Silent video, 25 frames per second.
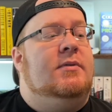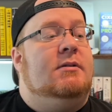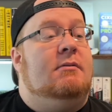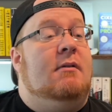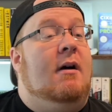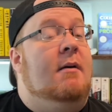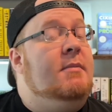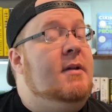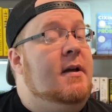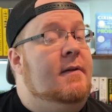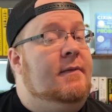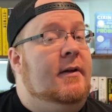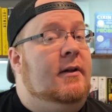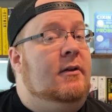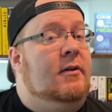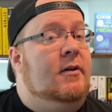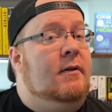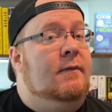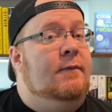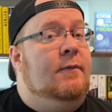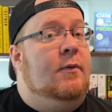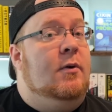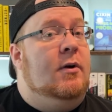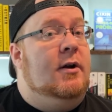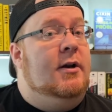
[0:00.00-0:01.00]
So I'm definitely
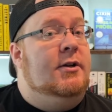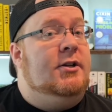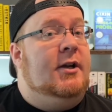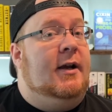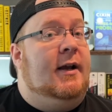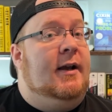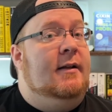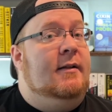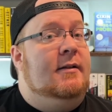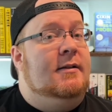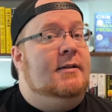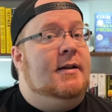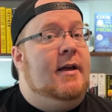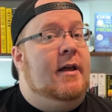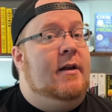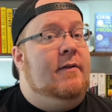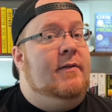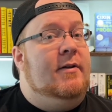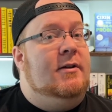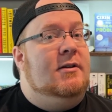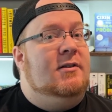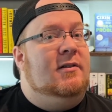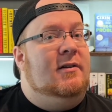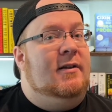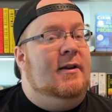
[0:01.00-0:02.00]
looking forward to checking this out
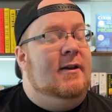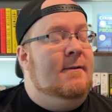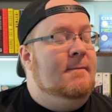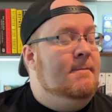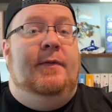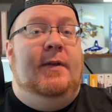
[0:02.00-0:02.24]
eventually.